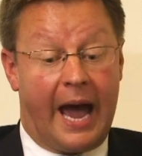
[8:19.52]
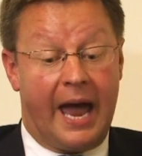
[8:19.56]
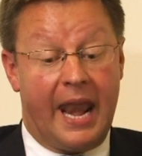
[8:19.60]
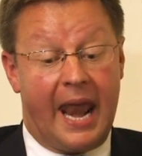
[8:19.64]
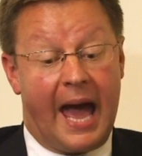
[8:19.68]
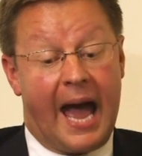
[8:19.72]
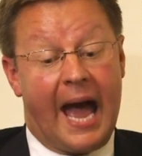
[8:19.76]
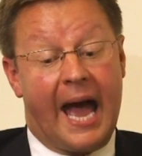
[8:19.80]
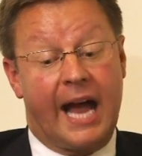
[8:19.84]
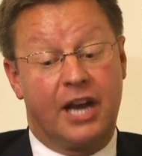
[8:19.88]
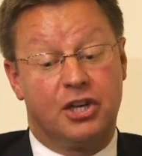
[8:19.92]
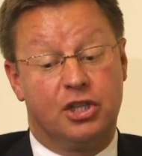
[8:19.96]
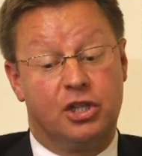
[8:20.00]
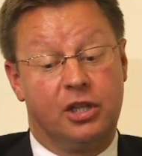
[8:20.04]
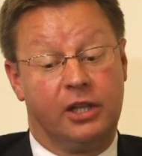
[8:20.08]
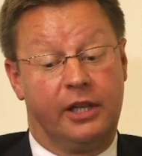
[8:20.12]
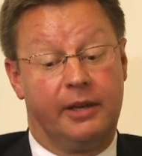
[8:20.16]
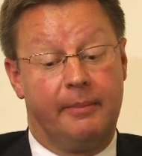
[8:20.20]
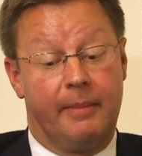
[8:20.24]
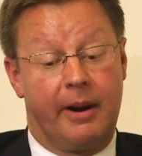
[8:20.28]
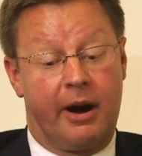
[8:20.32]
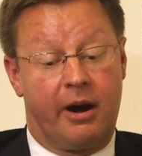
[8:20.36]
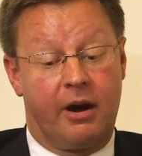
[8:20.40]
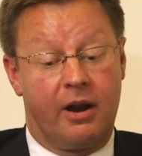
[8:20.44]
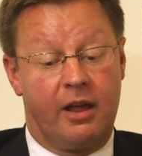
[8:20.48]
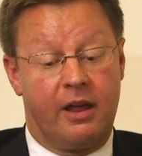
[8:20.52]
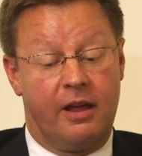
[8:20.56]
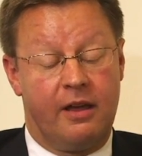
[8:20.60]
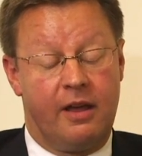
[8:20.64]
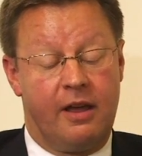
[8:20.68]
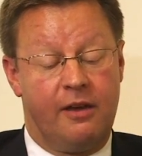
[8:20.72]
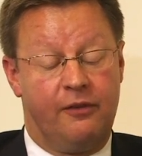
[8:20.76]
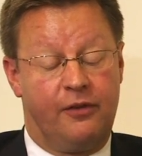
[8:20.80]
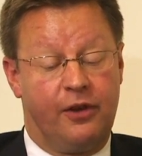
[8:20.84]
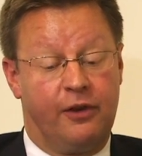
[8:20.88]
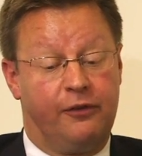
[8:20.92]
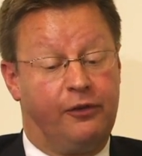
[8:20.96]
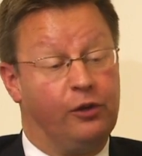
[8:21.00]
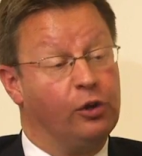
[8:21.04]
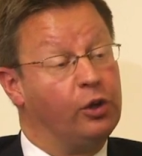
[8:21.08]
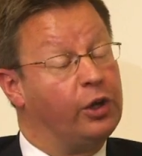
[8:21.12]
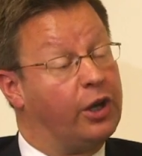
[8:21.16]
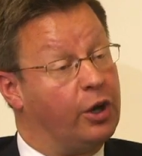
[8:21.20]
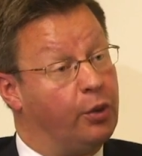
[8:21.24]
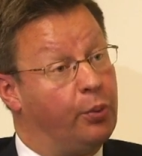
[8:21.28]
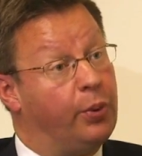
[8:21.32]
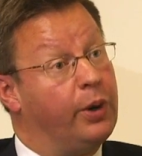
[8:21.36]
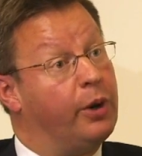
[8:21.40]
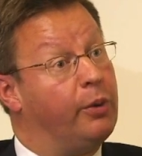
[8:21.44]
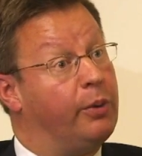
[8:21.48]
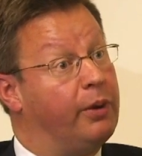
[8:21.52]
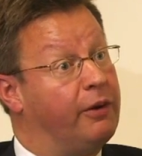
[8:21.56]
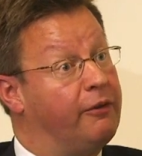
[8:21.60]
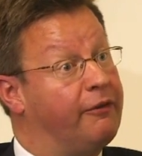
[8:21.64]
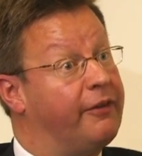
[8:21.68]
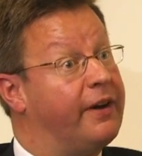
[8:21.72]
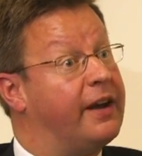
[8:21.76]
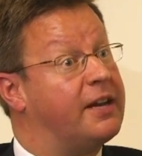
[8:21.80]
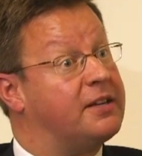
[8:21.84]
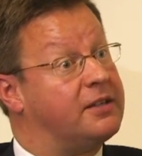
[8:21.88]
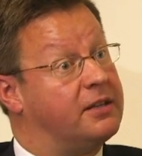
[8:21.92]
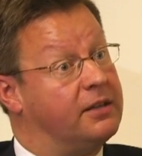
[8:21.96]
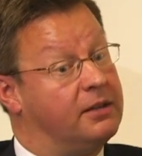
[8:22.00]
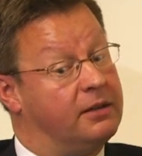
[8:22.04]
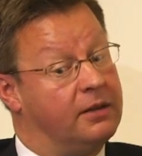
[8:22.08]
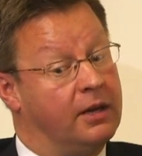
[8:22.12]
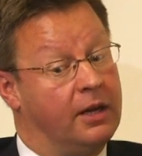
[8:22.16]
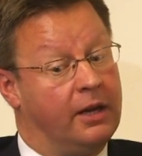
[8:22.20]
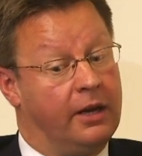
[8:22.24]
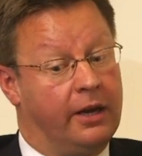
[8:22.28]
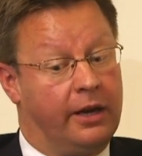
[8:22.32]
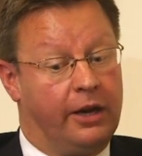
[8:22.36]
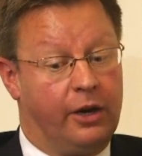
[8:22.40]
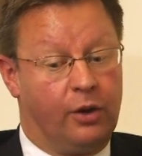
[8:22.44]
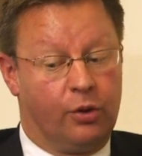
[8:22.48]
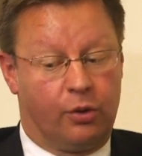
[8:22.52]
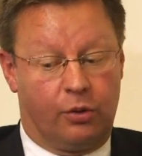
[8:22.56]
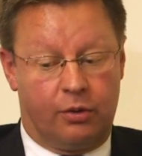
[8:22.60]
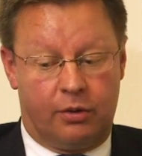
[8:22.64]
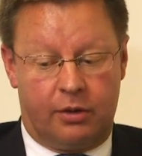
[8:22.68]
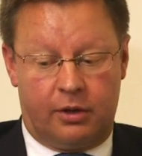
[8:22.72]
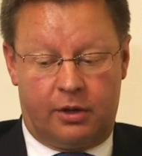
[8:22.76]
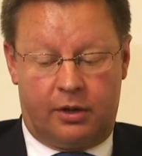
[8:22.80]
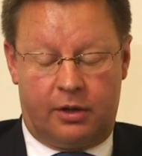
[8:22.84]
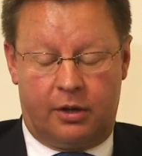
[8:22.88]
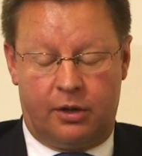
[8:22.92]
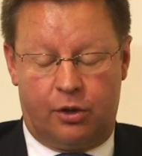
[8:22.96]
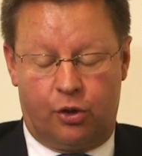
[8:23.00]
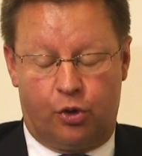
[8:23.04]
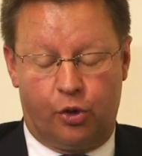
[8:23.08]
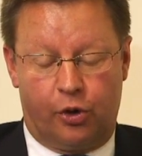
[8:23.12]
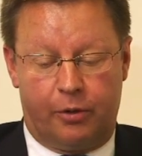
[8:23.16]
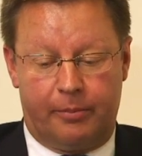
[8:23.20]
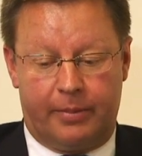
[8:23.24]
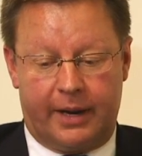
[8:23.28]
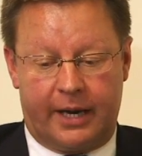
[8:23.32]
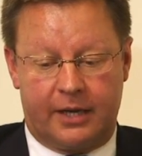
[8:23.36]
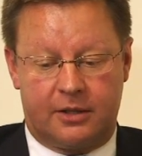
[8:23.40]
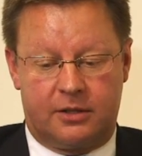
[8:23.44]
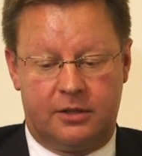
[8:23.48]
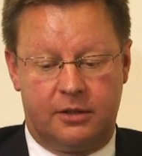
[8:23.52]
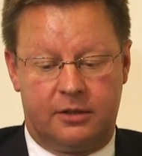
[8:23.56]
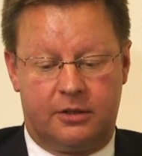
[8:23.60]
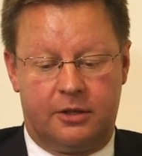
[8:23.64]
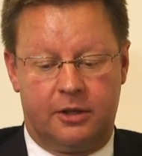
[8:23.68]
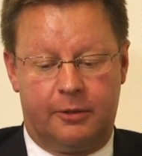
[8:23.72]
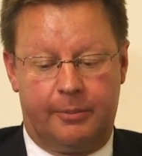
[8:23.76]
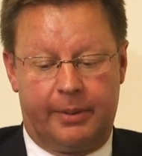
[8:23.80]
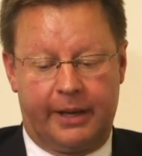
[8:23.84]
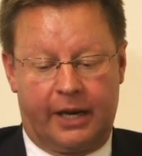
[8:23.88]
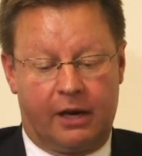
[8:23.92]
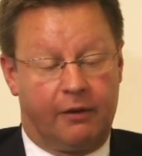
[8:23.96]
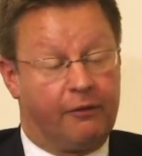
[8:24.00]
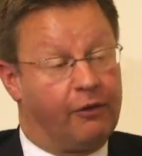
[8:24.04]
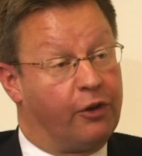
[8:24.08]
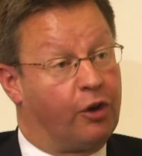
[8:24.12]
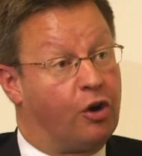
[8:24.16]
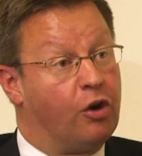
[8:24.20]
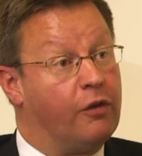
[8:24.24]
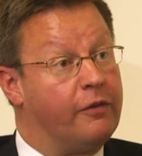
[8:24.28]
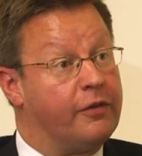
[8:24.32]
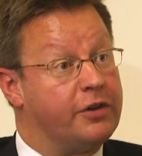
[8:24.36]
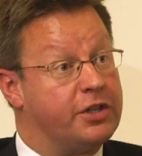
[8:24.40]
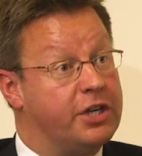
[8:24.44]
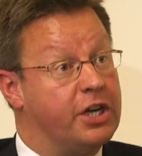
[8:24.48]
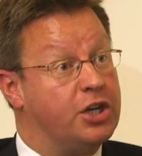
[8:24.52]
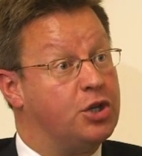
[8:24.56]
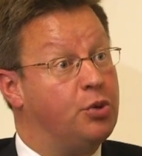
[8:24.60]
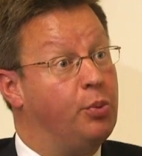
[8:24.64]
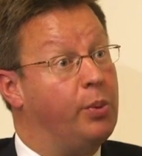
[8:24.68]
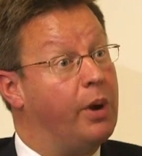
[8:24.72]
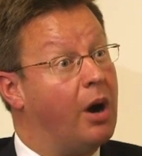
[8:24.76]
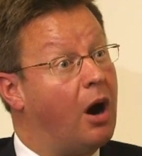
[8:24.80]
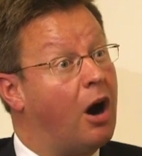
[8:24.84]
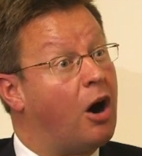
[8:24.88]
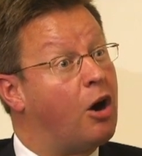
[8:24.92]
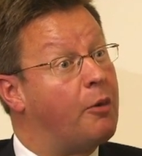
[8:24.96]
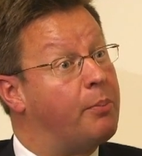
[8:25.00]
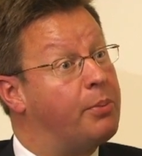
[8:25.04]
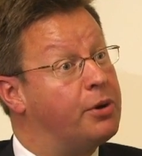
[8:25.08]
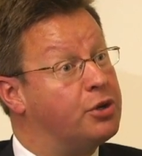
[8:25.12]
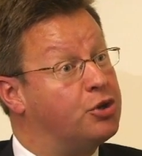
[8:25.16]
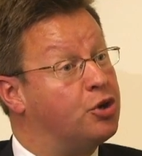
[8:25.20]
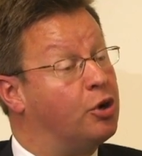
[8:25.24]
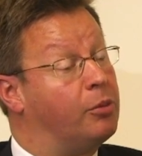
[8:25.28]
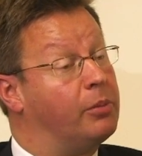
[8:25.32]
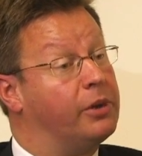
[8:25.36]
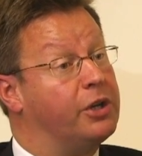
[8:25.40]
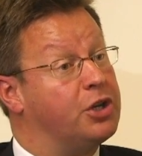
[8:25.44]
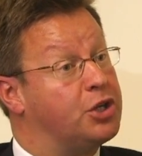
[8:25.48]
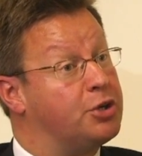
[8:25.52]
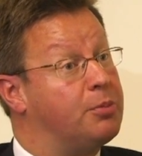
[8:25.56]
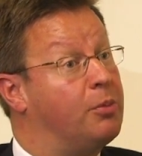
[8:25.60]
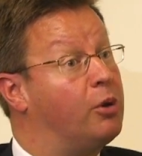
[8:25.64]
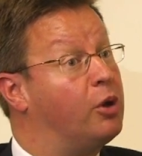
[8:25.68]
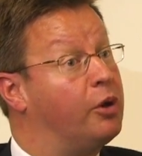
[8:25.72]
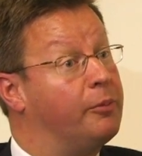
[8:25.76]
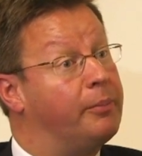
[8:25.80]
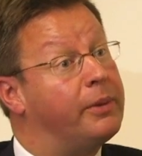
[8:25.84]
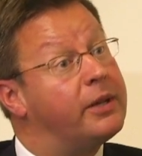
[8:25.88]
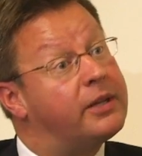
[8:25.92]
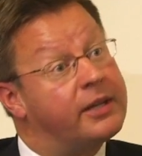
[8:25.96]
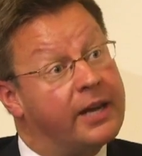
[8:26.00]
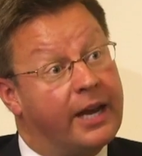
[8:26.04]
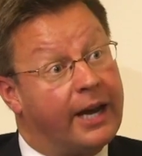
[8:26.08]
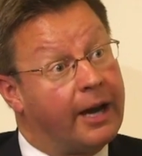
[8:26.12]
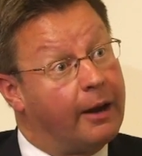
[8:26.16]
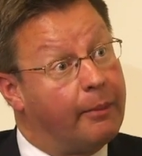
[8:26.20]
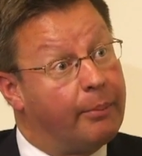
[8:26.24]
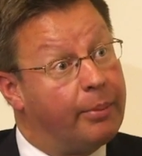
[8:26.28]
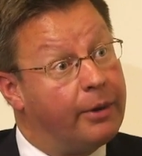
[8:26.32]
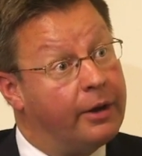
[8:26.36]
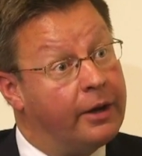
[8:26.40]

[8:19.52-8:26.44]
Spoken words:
And actually, Merryn, if you look at where we're invested, going back to the beginning of the conversation, we are predominantly small and mid cap.